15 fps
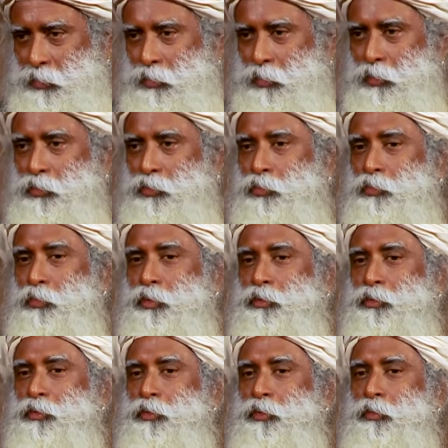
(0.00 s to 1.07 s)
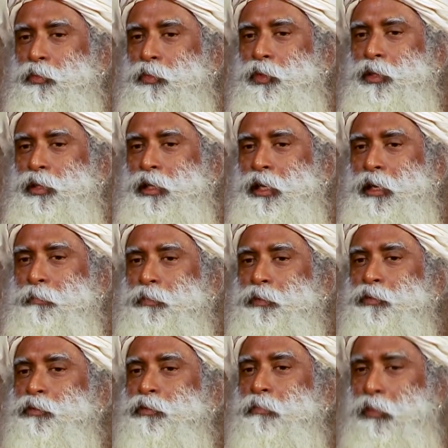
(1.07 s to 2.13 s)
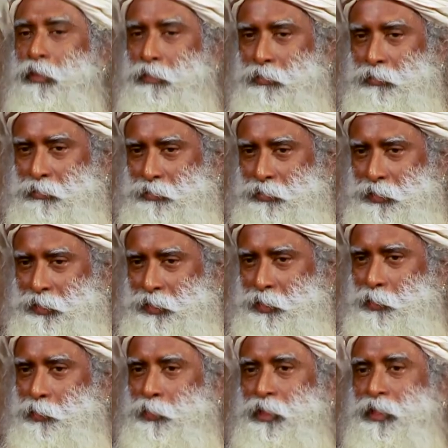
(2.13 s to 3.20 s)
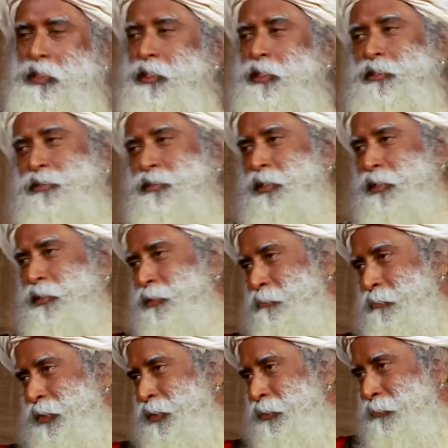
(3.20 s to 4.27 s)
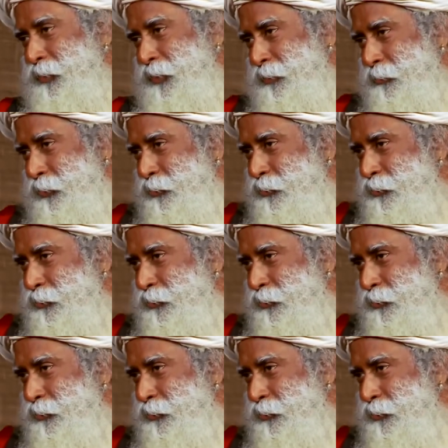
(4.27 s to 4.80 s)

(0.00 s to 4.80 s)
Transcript: or you want to know what will happen tomorrow. When he said, "Mere bare mein